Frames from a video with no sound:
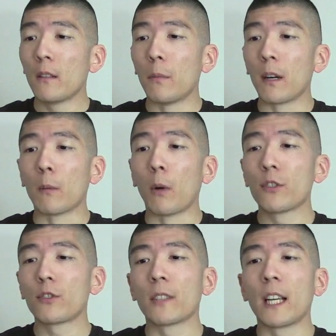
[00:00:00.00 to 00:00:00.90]
but I'm
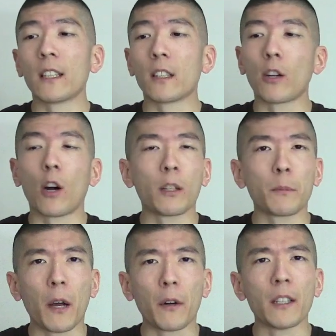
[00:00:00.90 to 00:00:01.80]
also getting the garlic
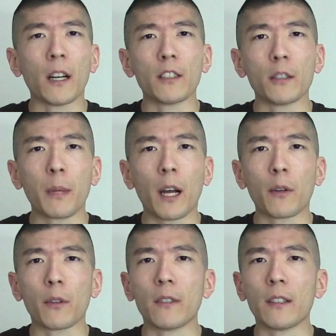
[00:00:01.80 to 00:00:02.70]
powder, the onion
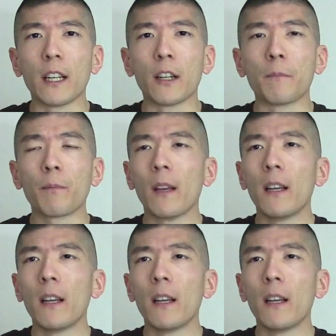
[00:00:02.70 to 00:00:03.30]
powder in there.